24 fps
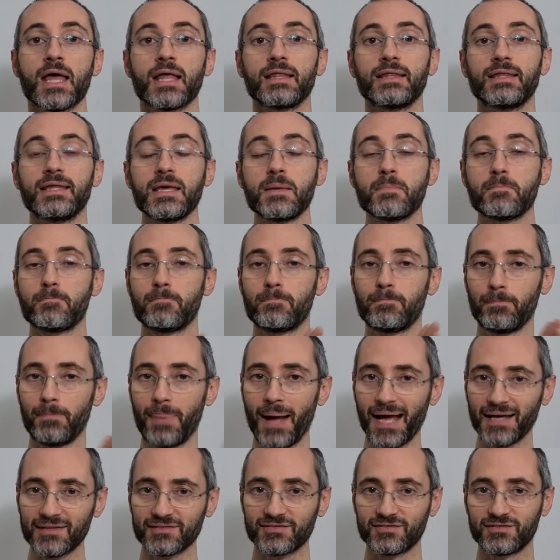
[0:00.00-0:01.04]
The
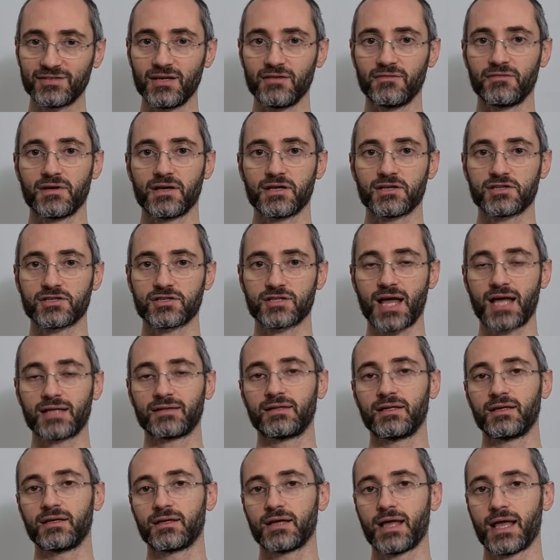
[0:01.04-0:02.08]
passive
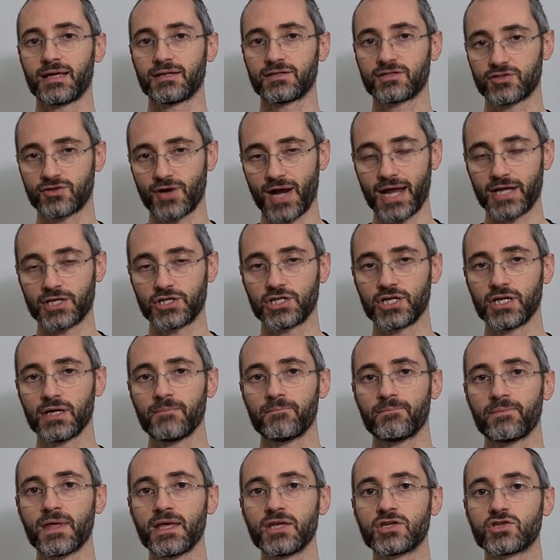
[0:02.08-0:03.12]
static
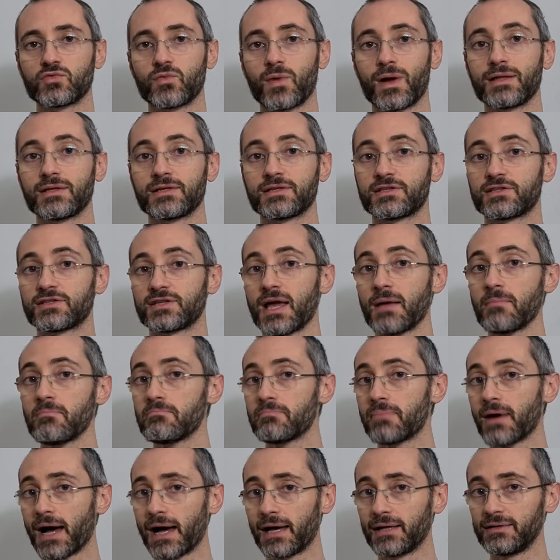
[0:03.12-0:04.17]
stretching is when
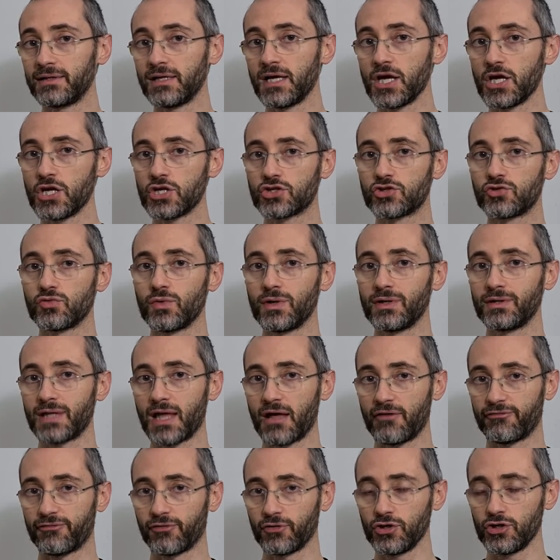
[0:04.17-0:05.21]
somebody is doing
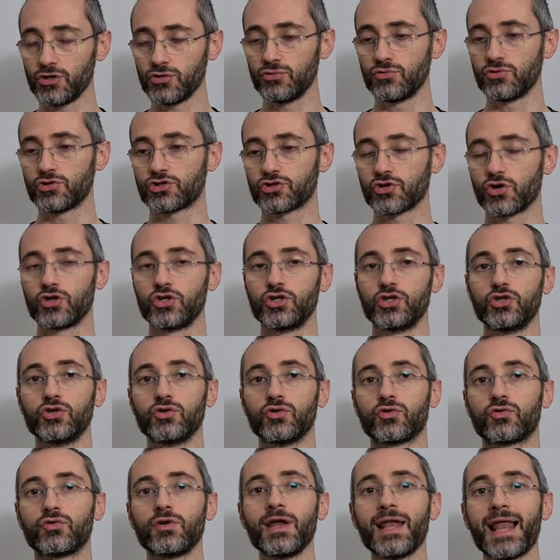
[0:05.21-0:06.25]
that for you. So
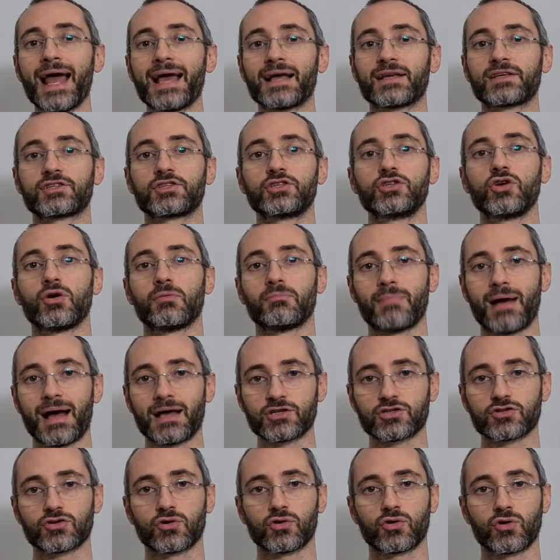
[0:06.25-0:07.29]
you relax your
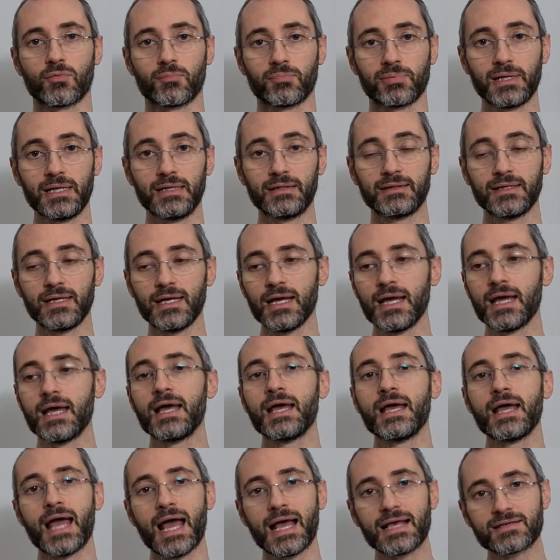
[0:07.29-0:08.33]
muscle completely,
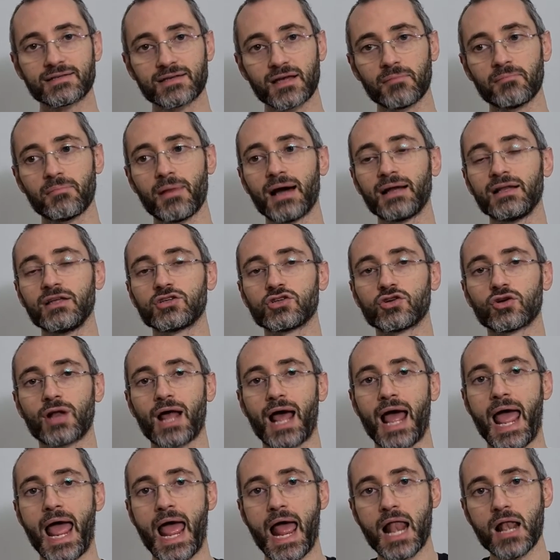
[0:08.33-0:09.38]
and somebody is going
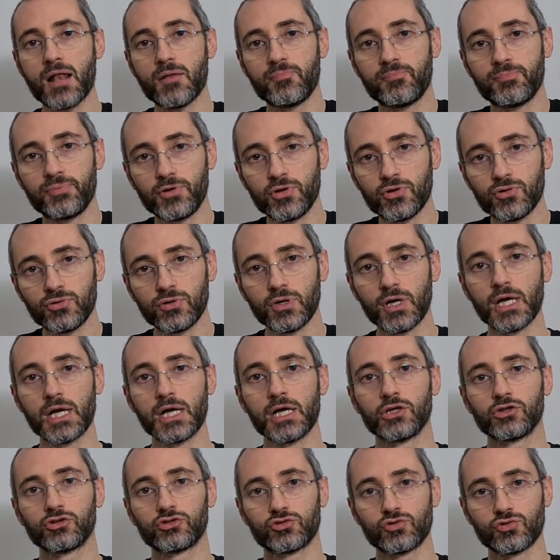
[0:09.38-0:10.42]
to help you
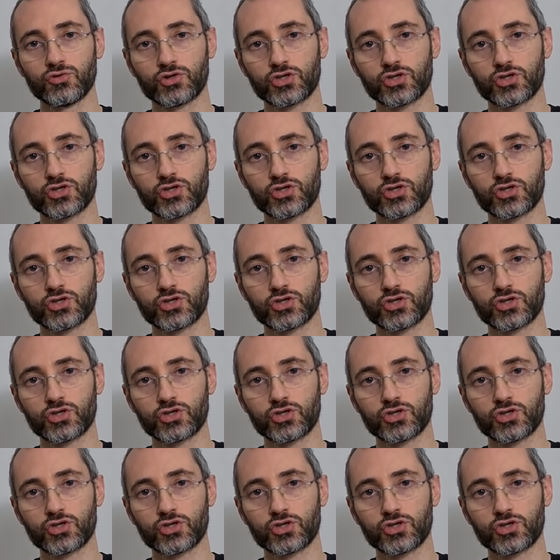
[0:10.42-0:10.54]
to